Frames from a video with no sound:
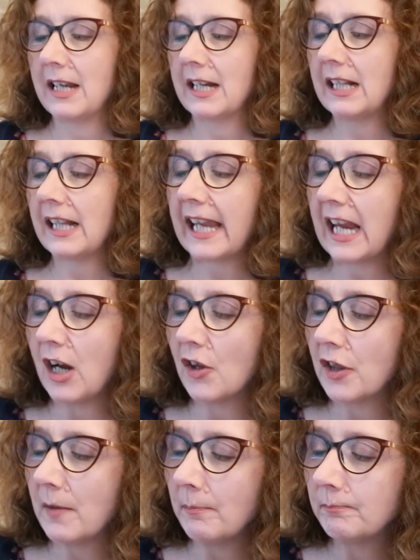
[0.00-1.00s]
Clicking
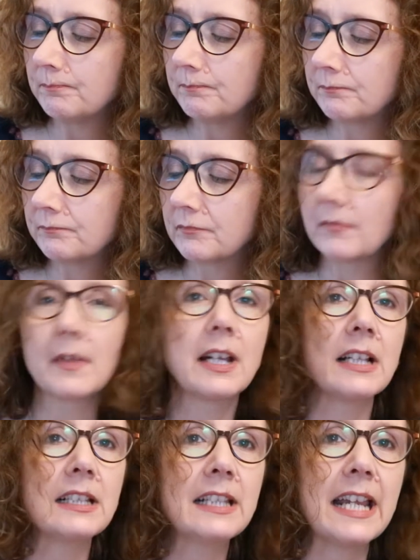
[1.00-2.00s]
on them
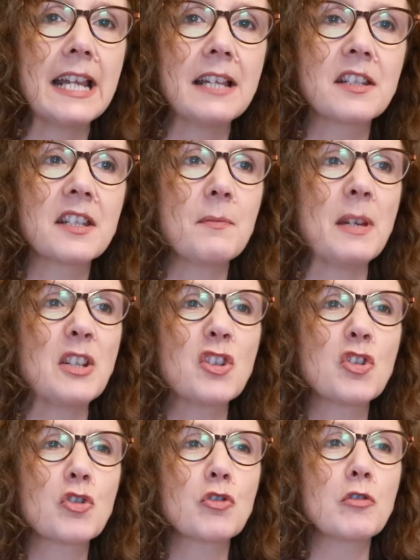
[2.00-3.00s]
leads me
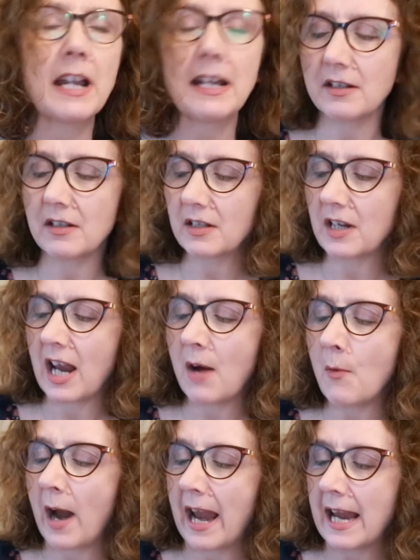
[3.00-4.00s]
straight
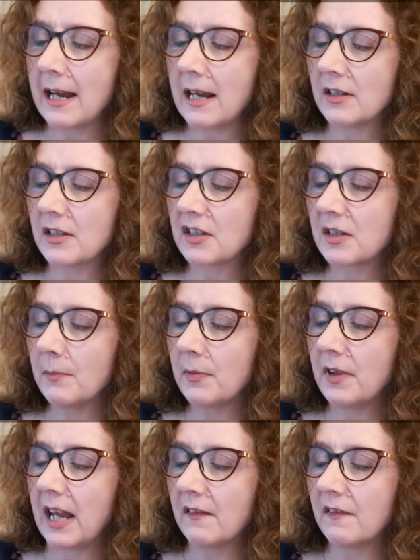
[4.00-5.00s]
away to
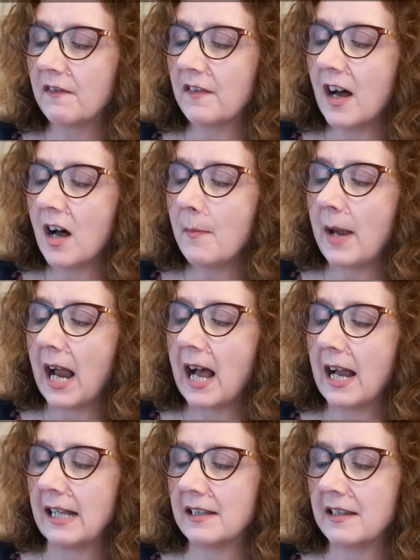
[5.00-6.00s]
something far
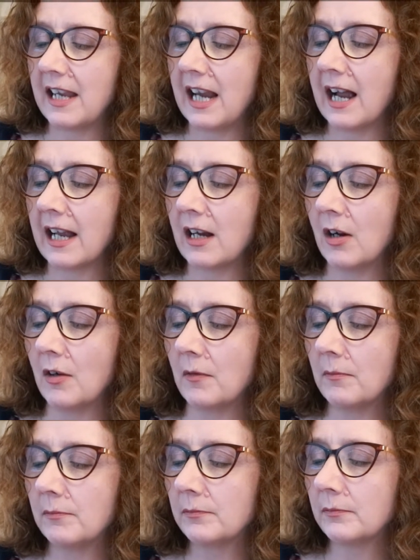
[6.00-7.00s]
behind the
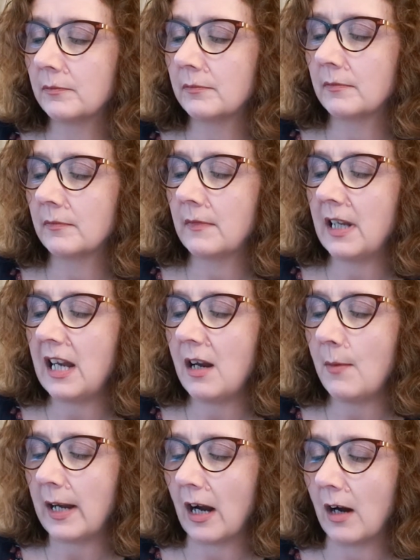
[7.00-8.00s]
icon.
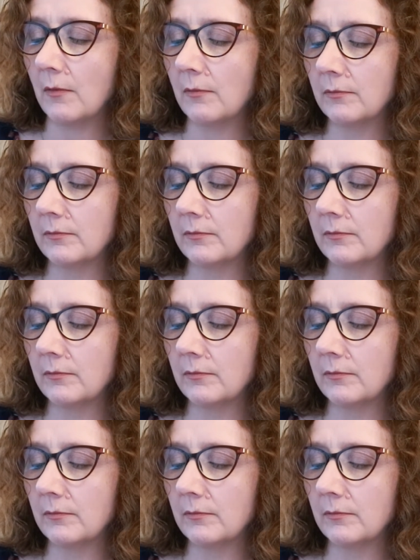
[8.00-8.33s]
Here we go.